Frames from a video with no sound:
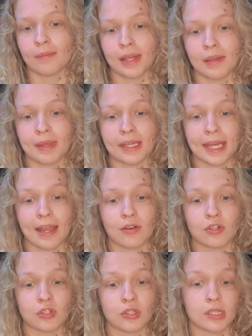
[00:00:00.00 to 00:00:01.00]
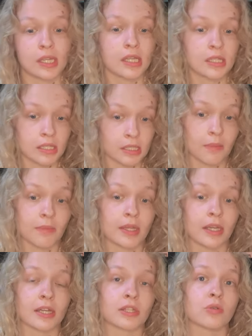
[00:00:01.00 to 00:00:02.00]
by the main characters is
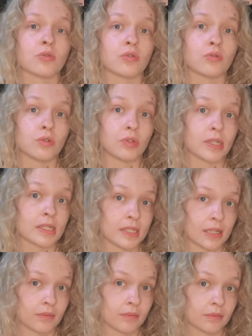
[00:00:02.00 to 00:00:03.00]
something I still do to this day.